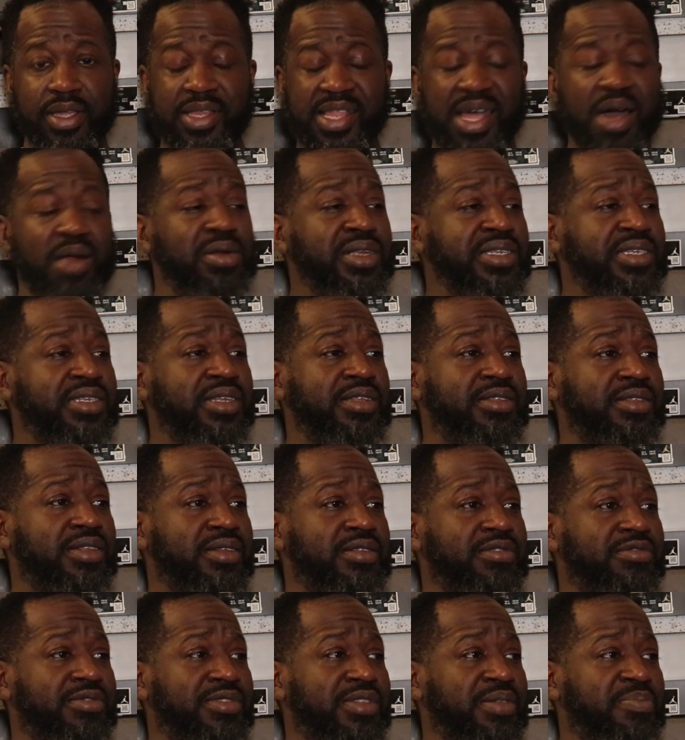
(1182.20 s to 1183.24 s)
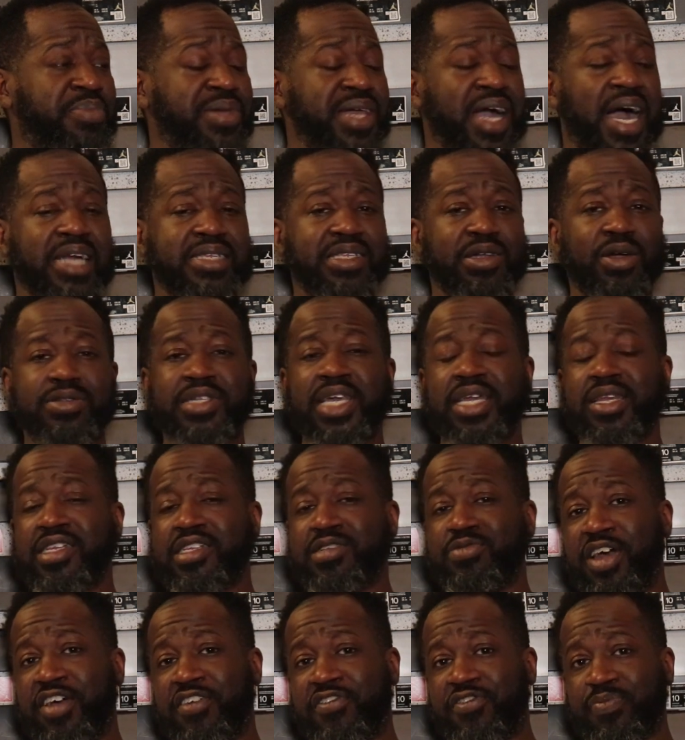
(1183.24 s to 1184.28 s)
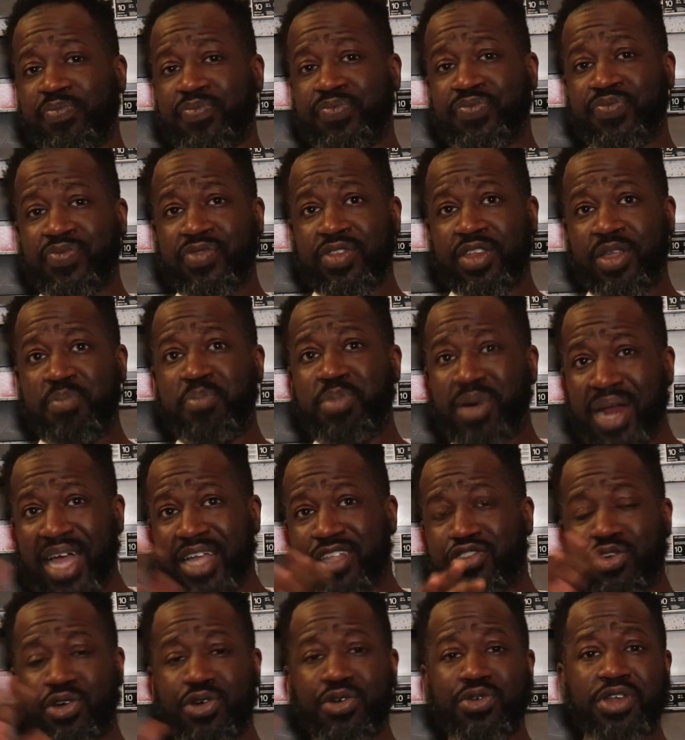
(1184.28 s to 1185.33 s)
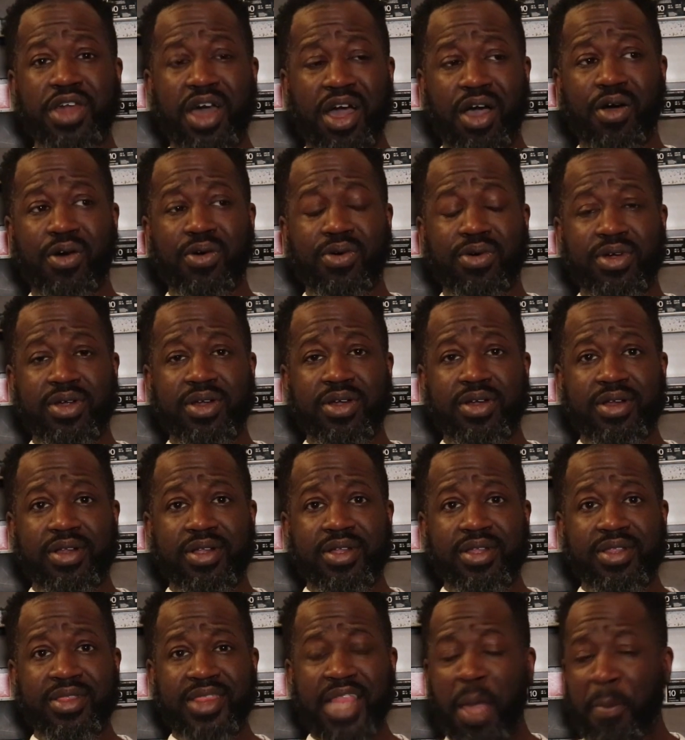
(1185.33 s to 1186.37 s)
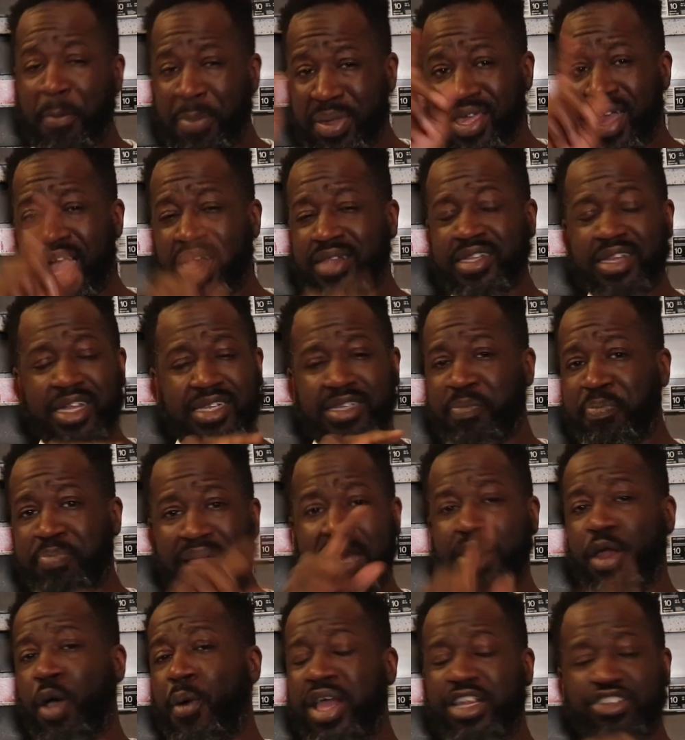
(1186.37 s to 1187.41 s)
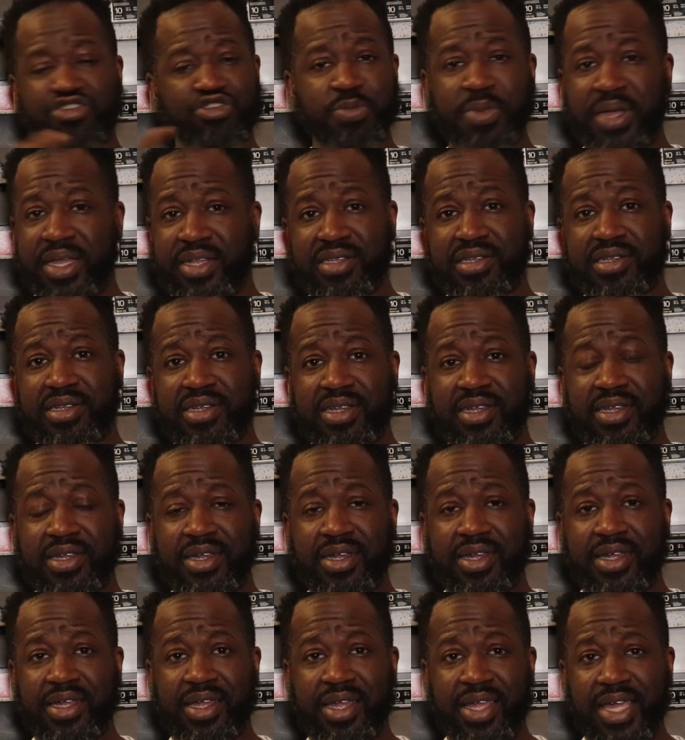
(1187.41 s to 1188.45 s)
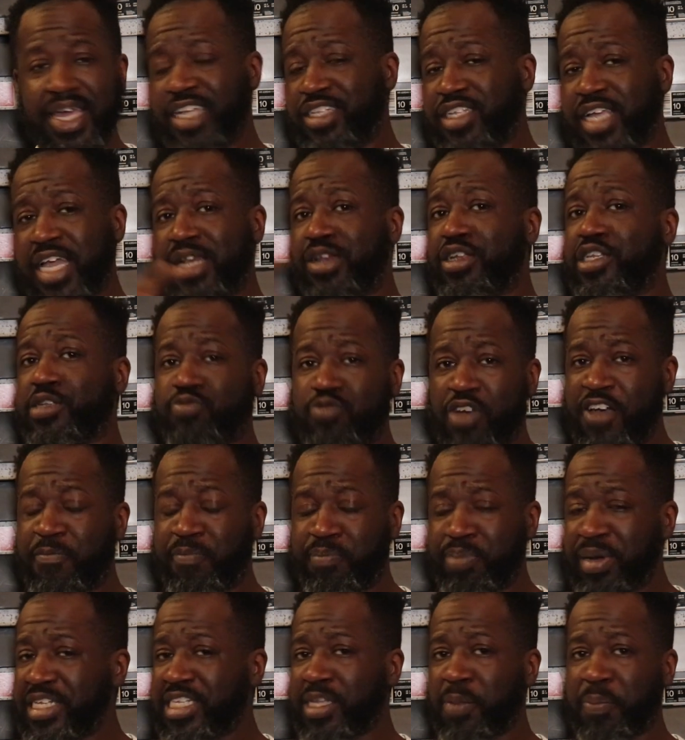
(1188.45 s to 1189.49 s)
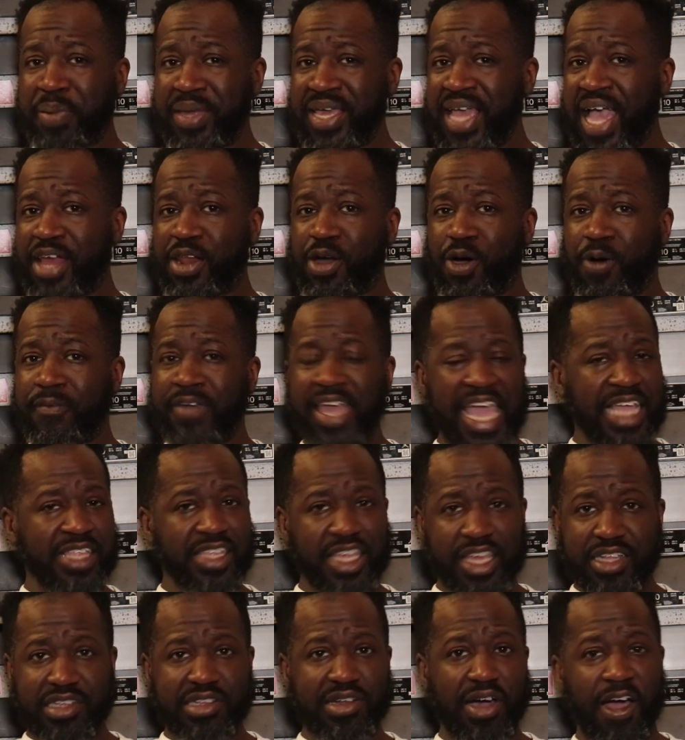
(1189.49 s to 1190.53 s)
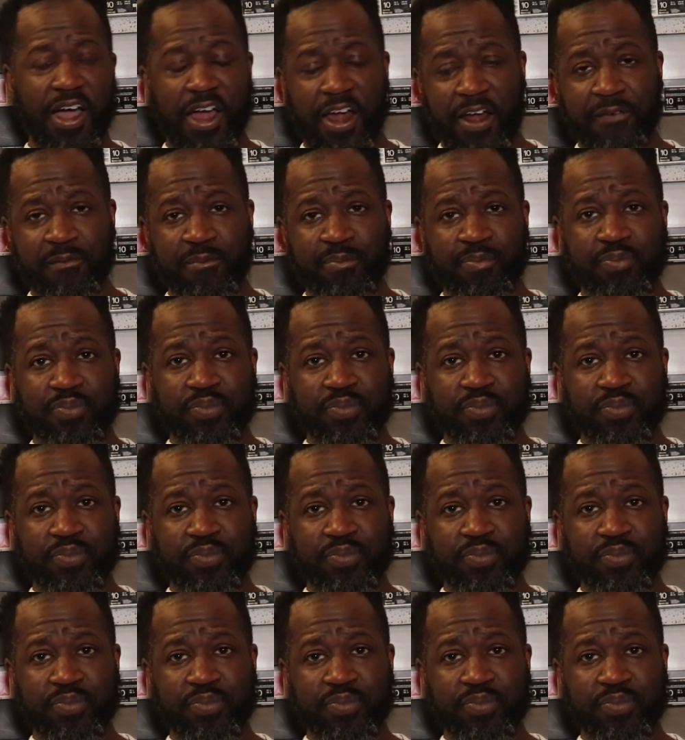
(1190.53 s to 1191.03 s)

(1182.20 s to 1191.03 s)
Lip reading: Now I'm listening to Beyonce or Taylor Swift. But I do know that Beyonce doesn't play no instruments. And Taylor Swift plays the piano and the guitar.